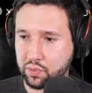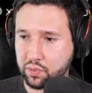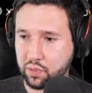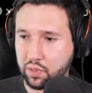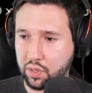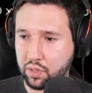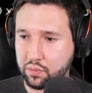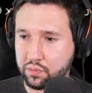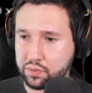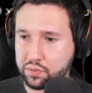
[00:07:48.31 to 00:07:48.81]

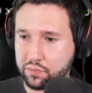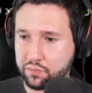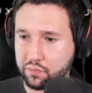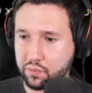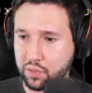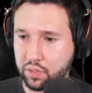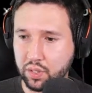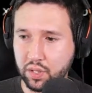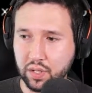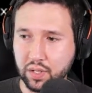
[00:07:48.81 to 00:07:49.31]
iOS
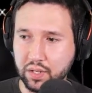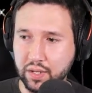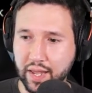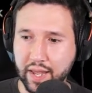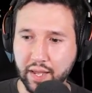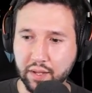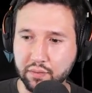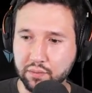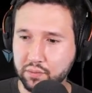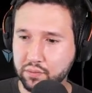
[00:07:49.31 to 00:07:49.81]
240.
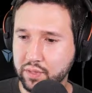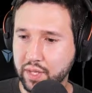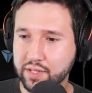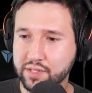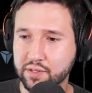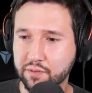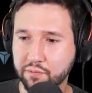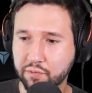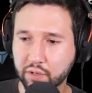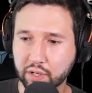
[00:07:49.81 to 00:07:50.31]
Nah, that's
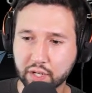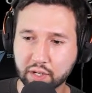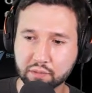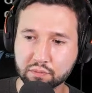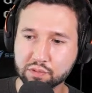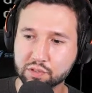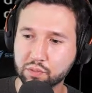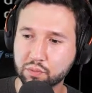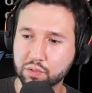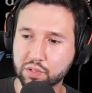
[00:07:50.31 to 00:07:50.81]
it for now.
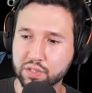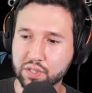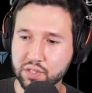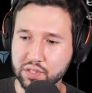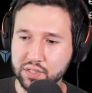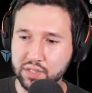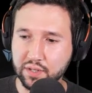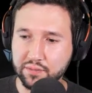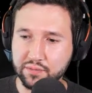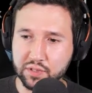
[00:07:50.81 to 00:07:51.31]
So we'll just hit
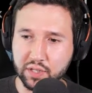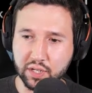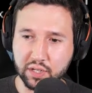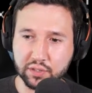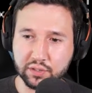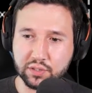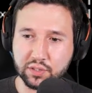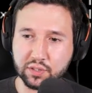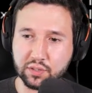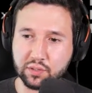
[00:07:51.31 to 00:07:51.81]
save
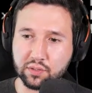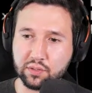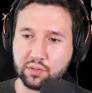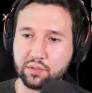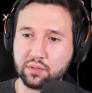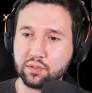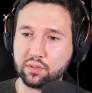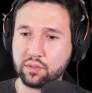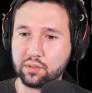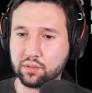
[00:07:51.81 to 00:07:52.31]
settings.
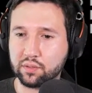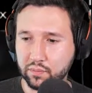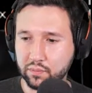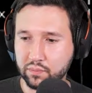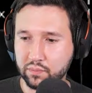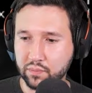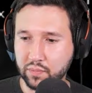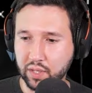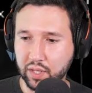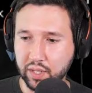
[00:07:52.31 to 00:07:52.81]

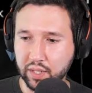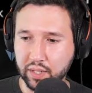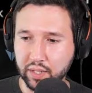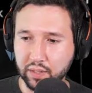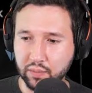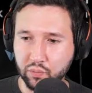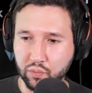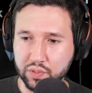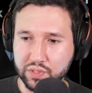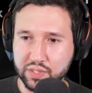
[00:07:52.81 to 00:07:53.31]

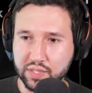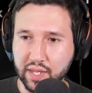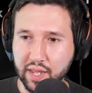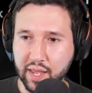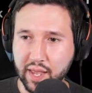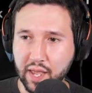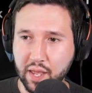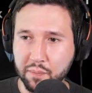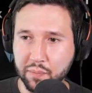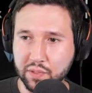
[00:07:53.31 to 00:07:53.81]
And once that
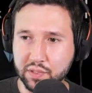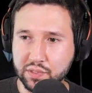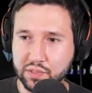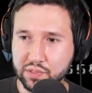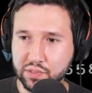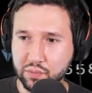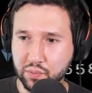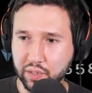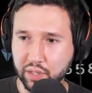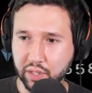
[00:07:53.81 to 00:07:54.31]

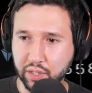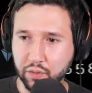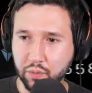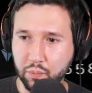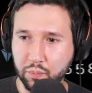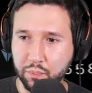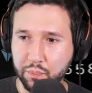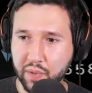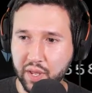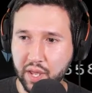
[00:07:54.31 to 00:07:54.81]
happens, we can go
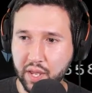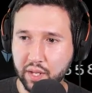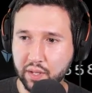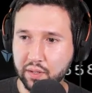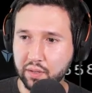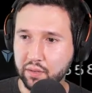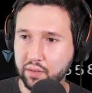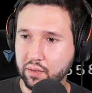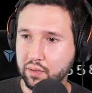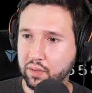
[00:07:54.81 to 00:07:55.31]

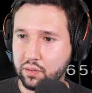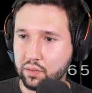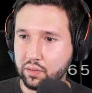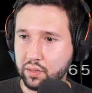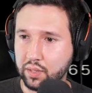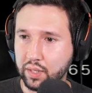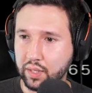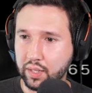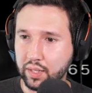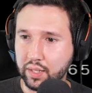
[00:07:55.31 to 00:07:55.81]
back
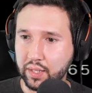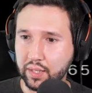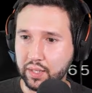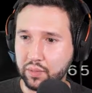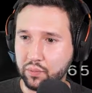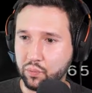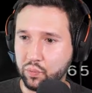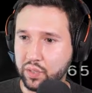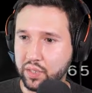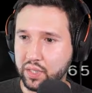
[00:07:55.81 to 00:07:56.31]

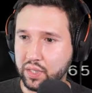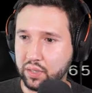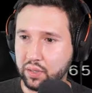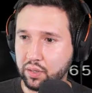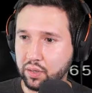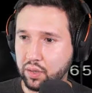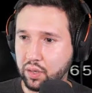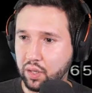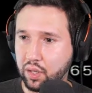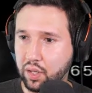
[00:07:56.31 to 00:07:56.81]
and we
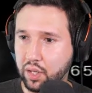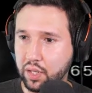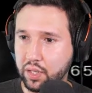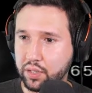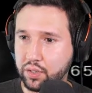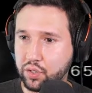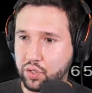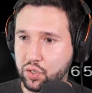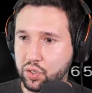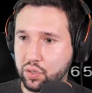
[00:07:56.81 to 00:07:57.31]
can
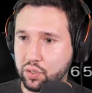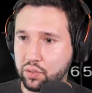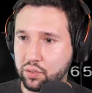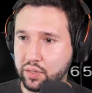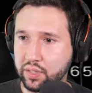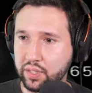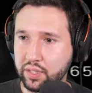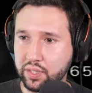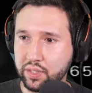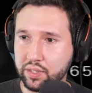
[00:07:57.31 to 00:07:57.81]
launch
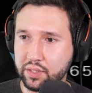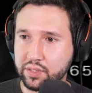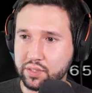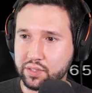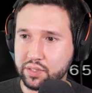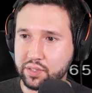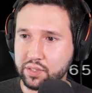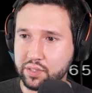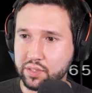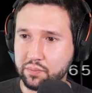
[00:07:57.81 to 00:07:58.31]
the
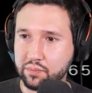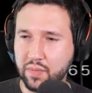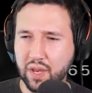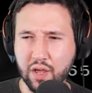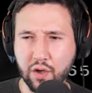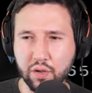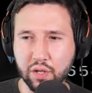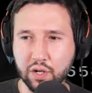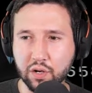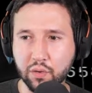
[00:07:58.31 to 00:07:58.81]
system.
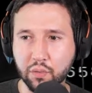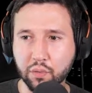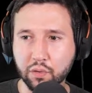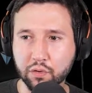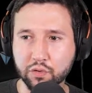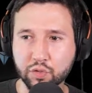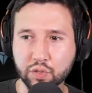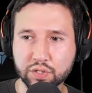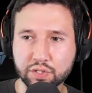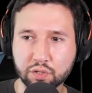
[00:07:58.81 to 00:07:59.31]
Now, you know what, we'll go
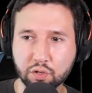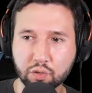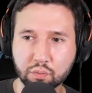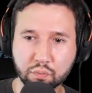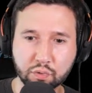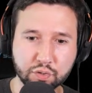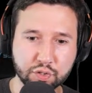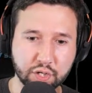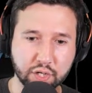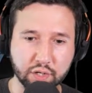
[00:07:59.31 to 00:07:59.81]
straight to
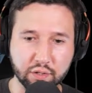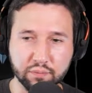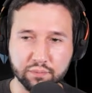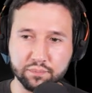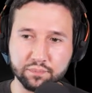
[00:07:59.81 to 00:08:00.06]
homebrew channel.